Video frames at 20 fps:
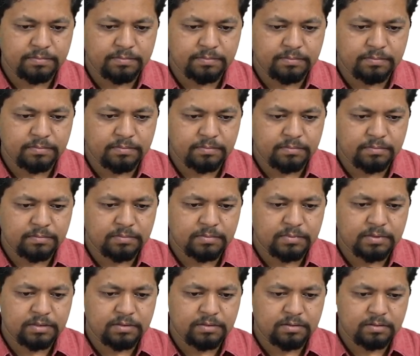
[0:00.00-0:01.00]

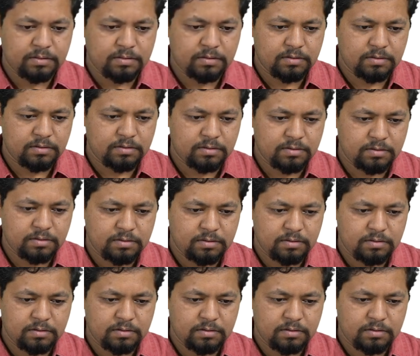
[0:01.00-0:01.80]
[no speech]